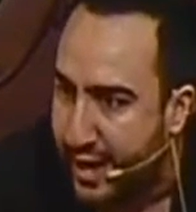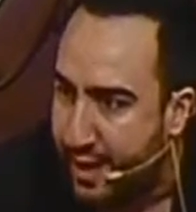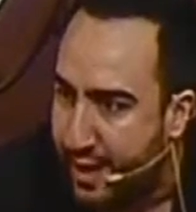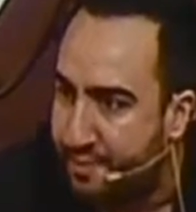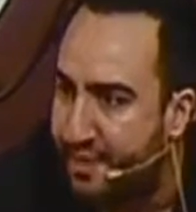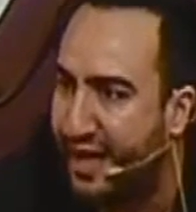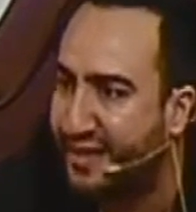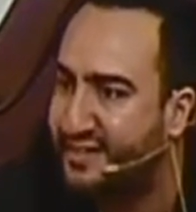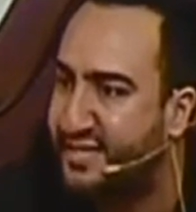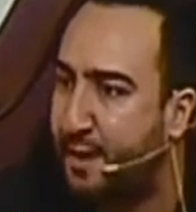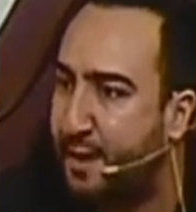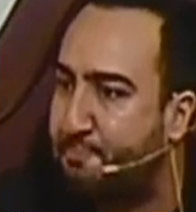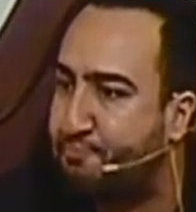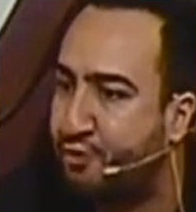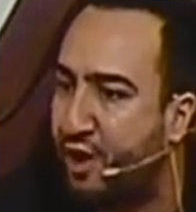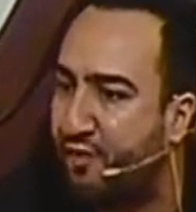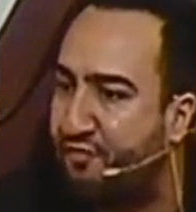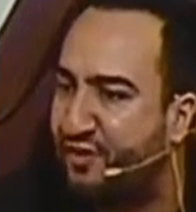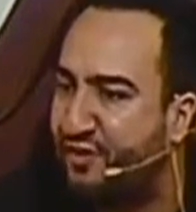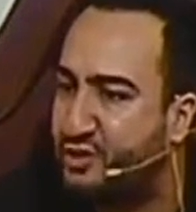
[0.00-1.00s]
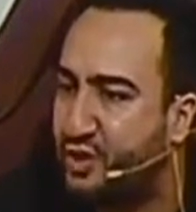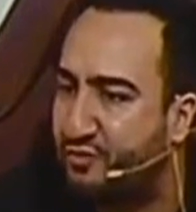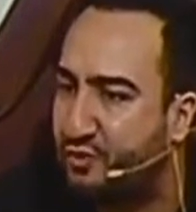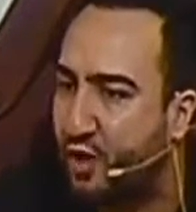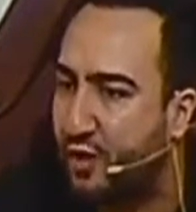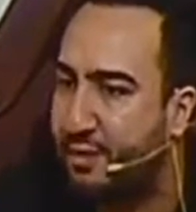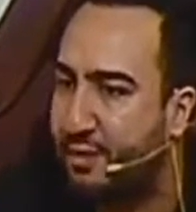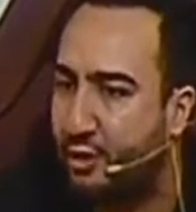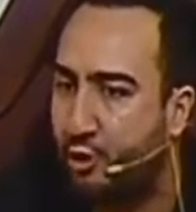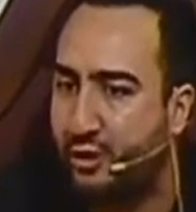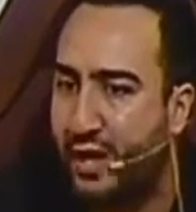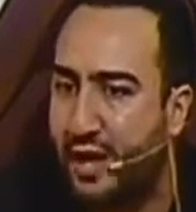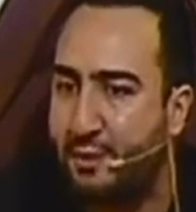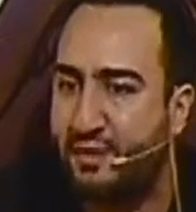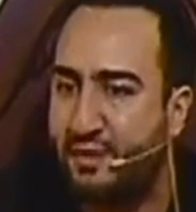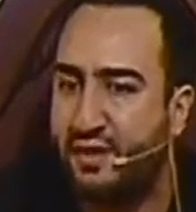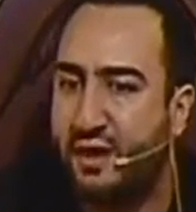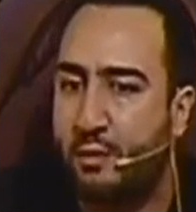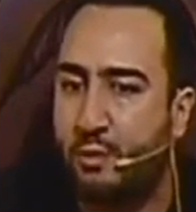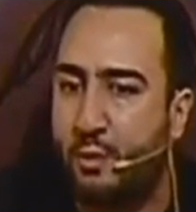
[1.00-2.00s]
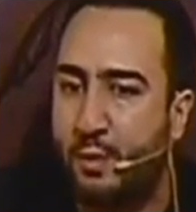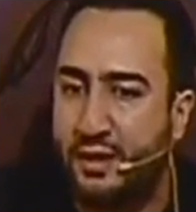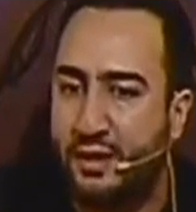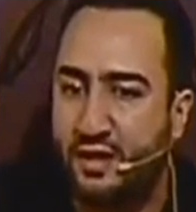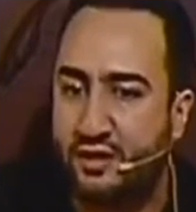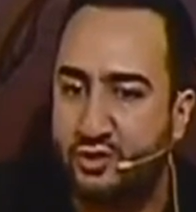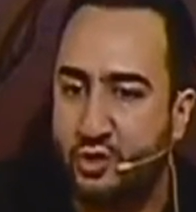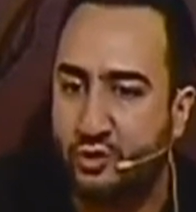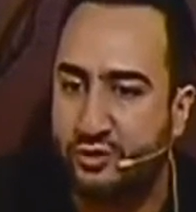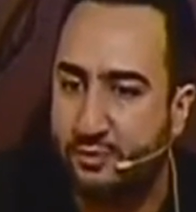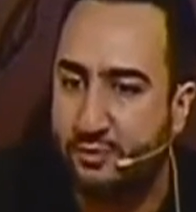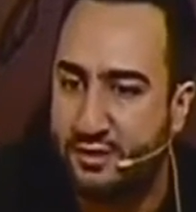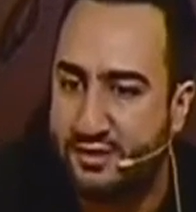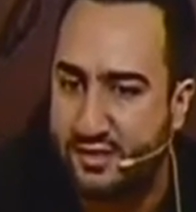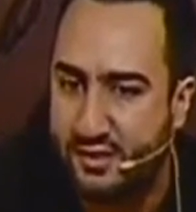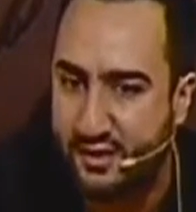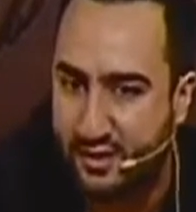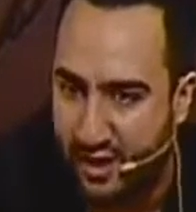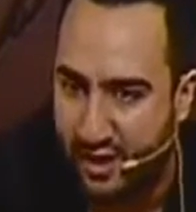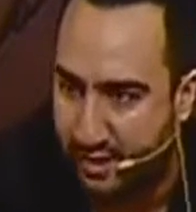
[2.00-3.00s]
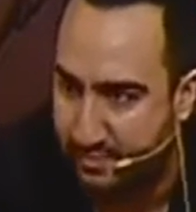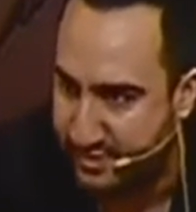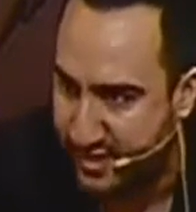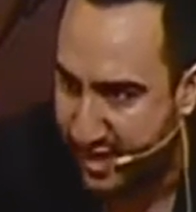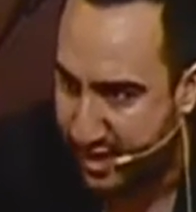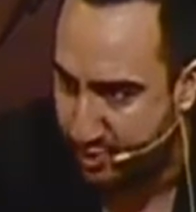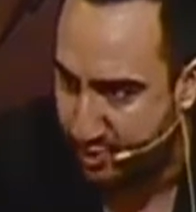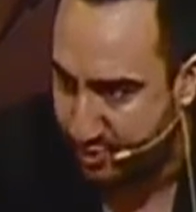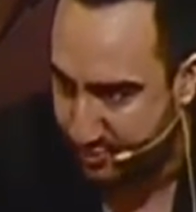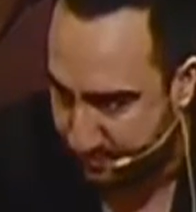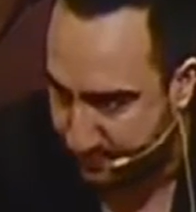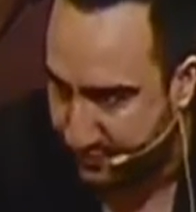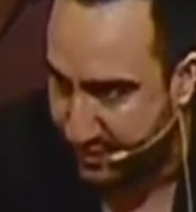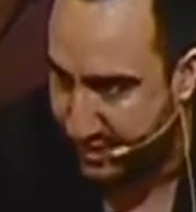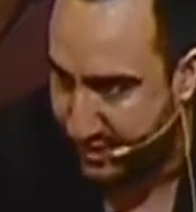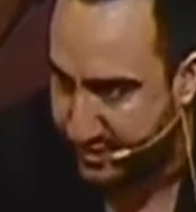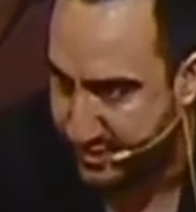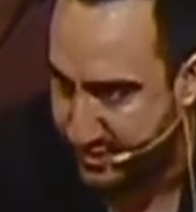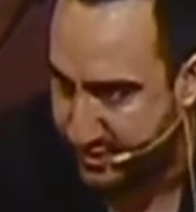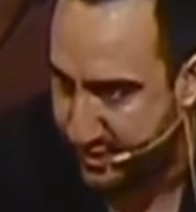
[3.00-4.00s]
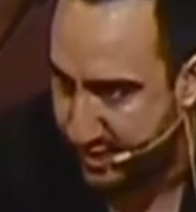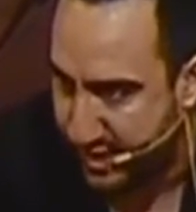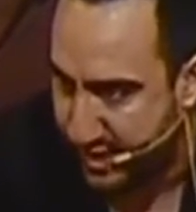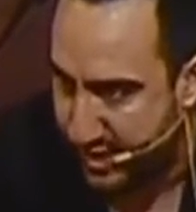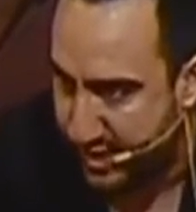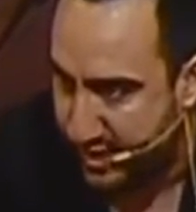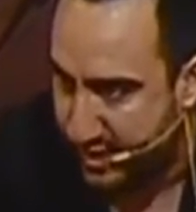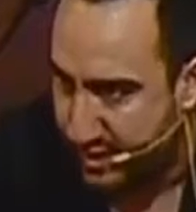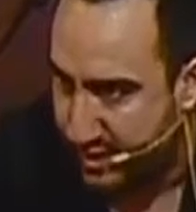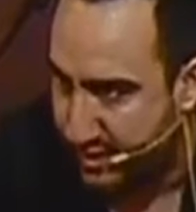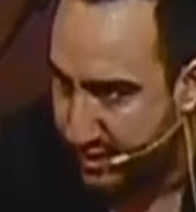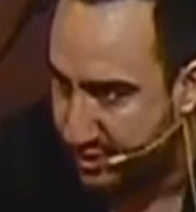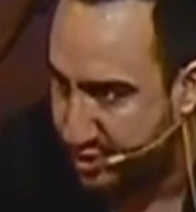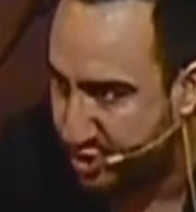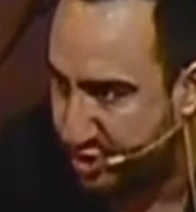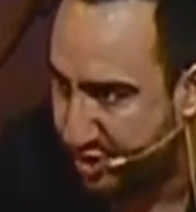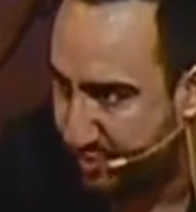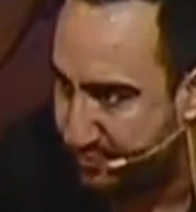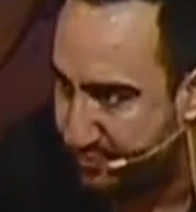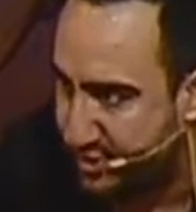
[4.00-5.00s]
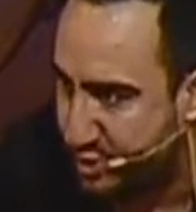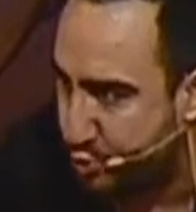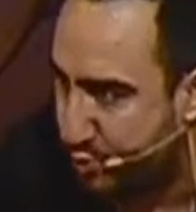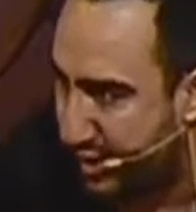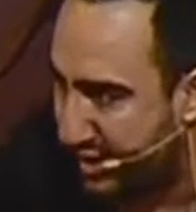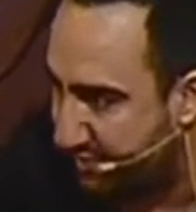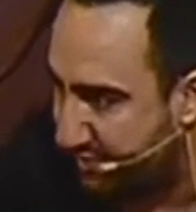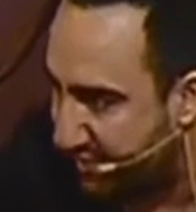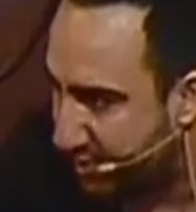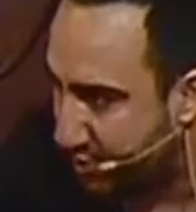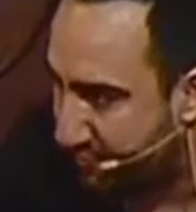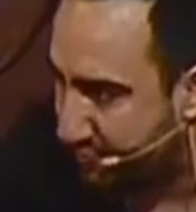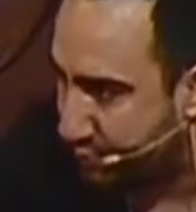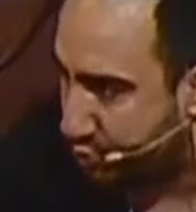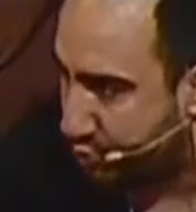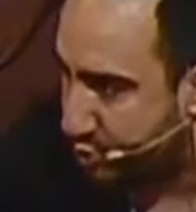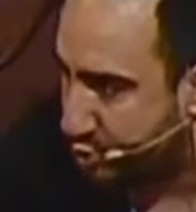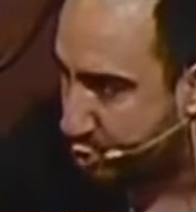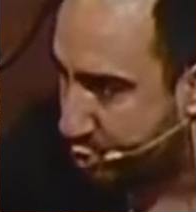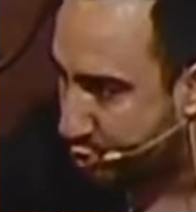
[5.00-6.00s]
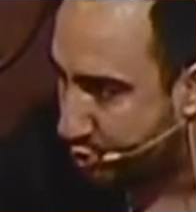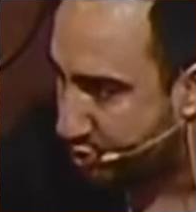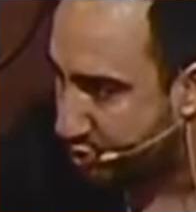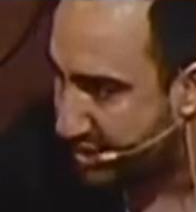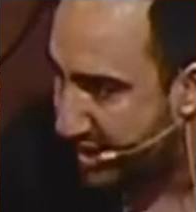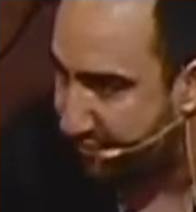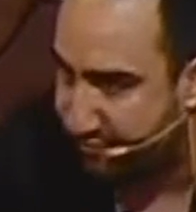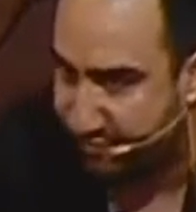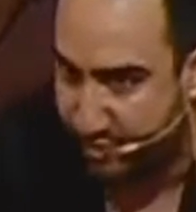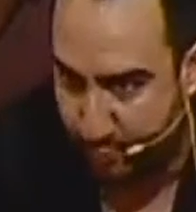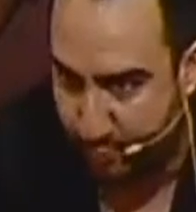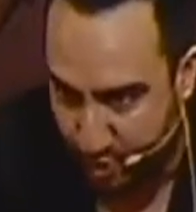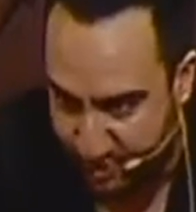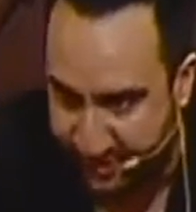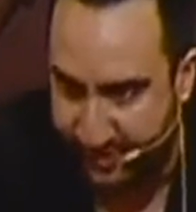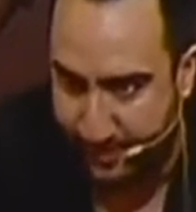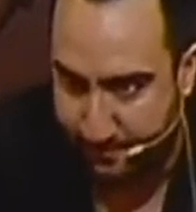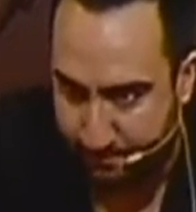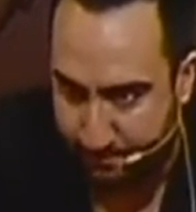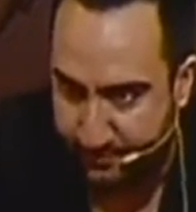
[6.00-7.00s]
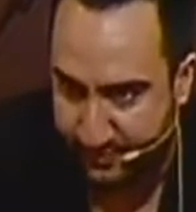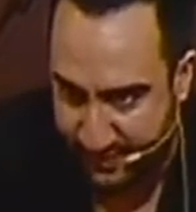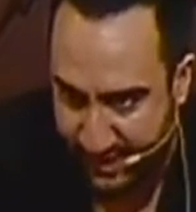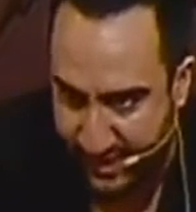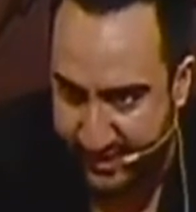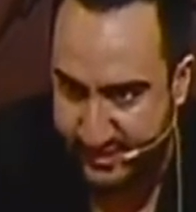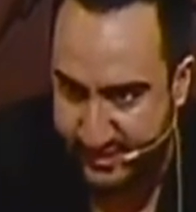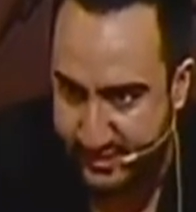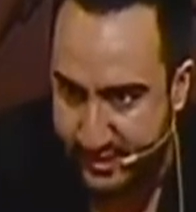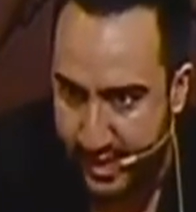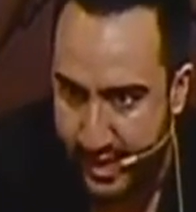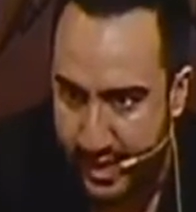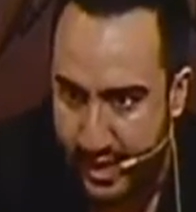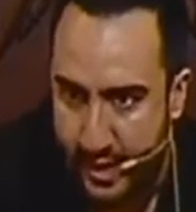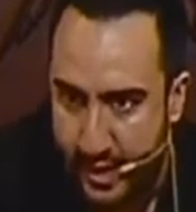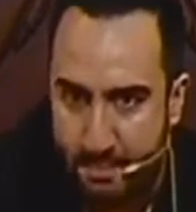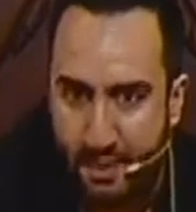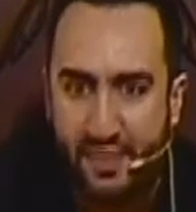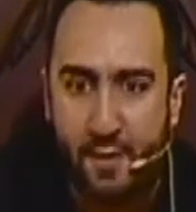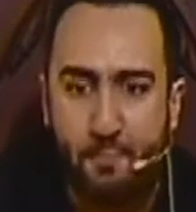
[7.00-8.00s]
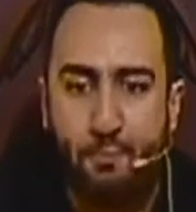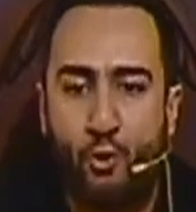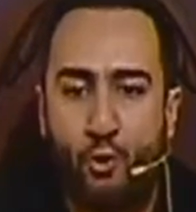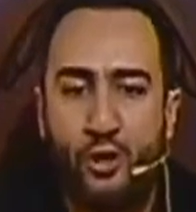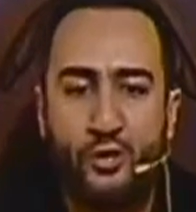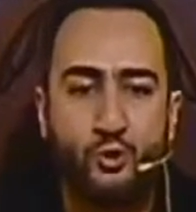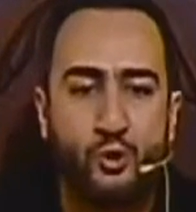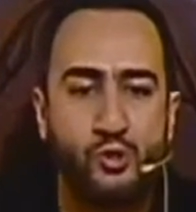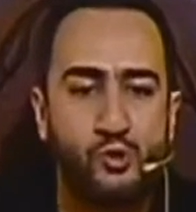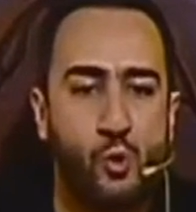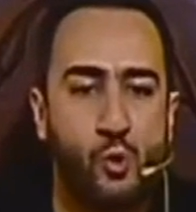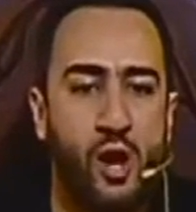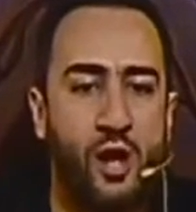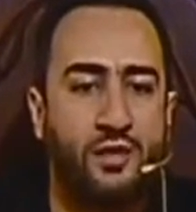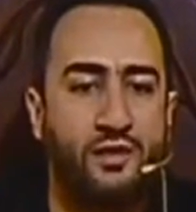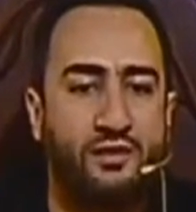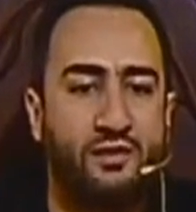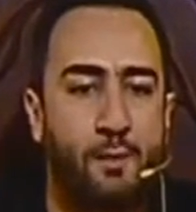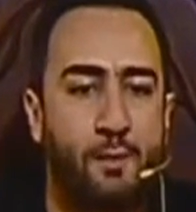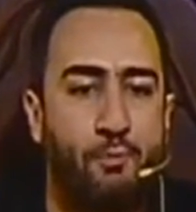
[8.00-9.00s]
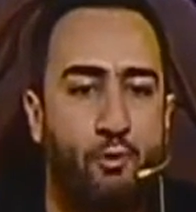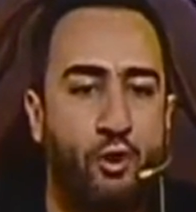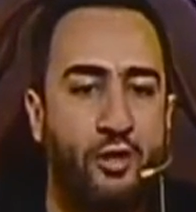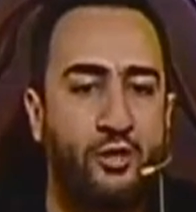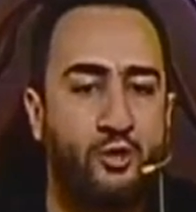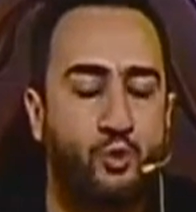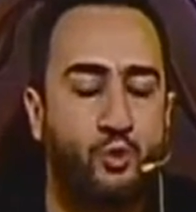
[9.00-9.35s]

that a prophet of God may go on ghaiba. Then Abu Bakr told him, listen, calm down. Yes. Stop this waving of your sword on everybody. Yes. But the point was what? The point